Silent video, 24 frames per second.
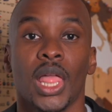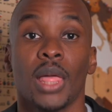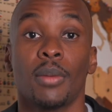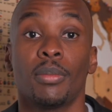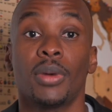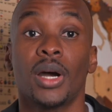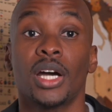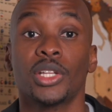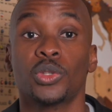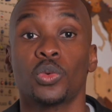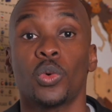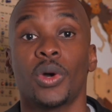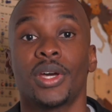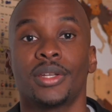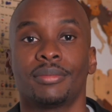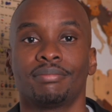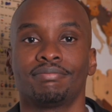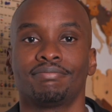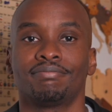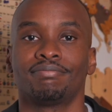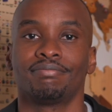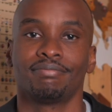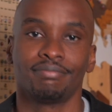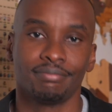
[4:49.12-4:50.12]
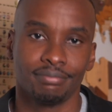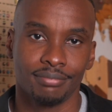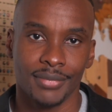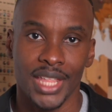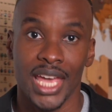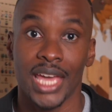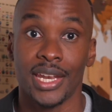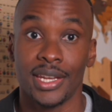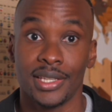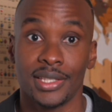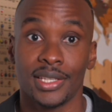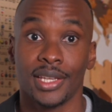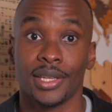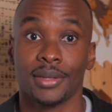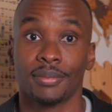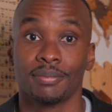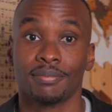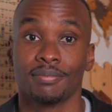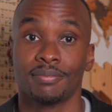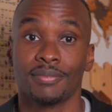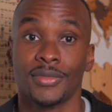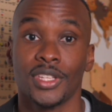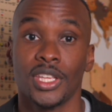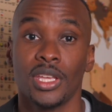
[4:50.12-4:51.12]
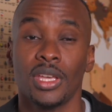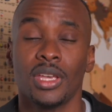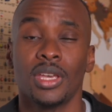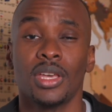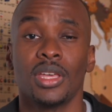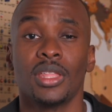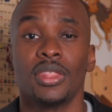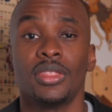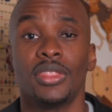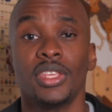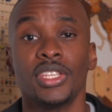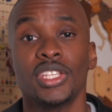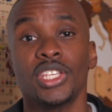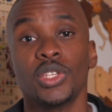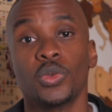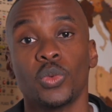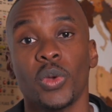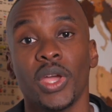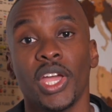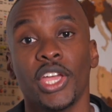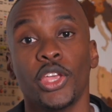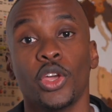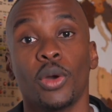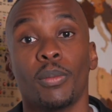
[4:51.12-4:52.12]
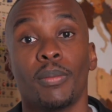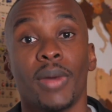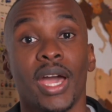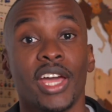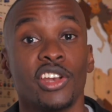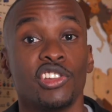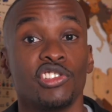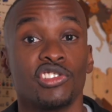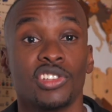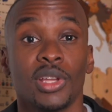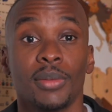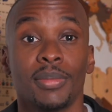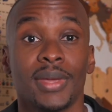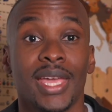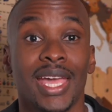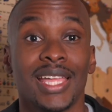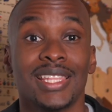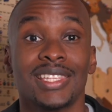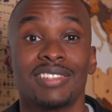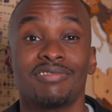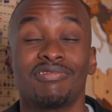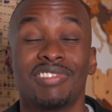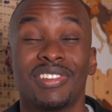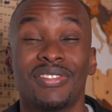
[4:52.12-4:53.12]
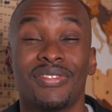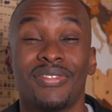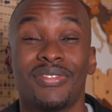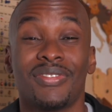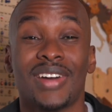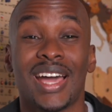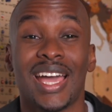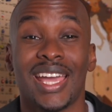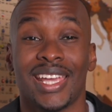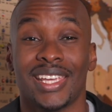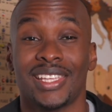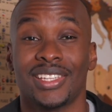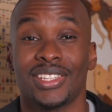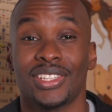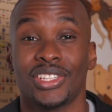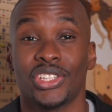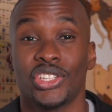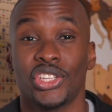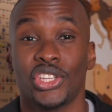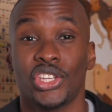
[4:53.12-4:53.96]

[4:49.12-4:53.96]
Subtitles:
Part 1, editing. This is where your manuscript gets refined.